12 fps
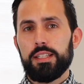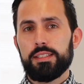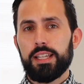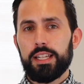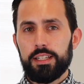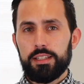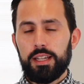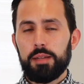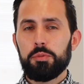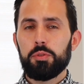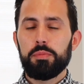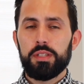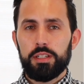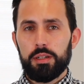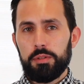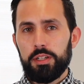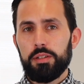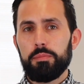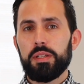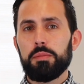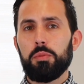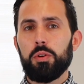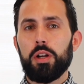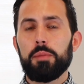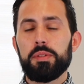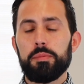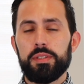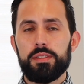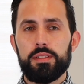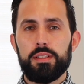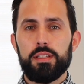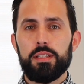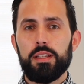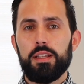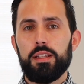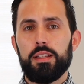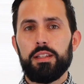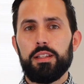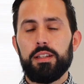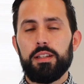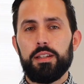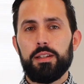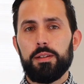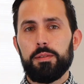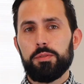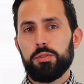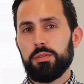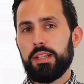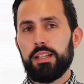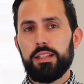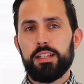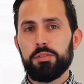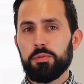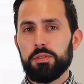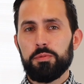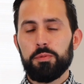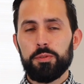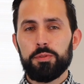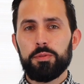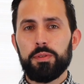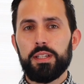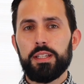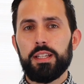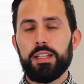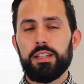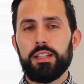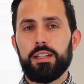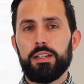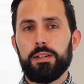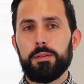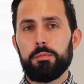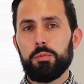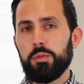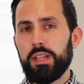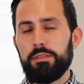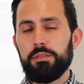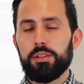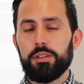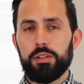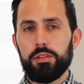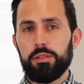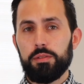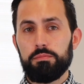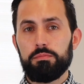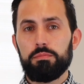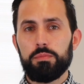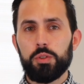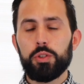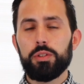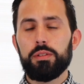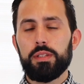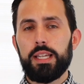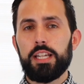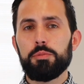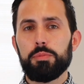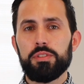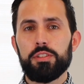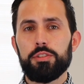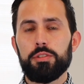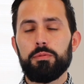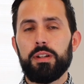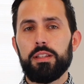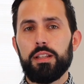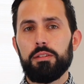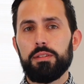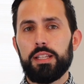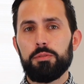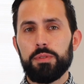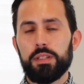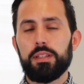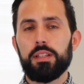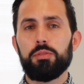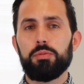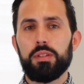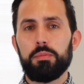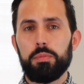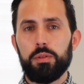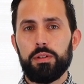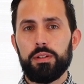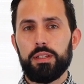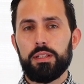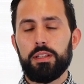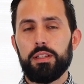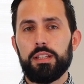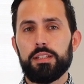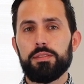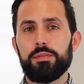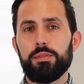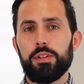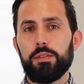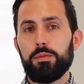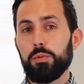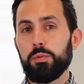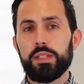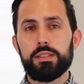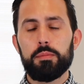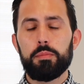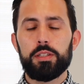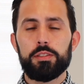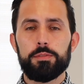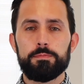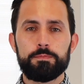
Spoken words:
getting time to become a little bit more optimistic, and so that's what we're doing, and we have a good cash position right now that we intend to deploy in the next few weeks and months.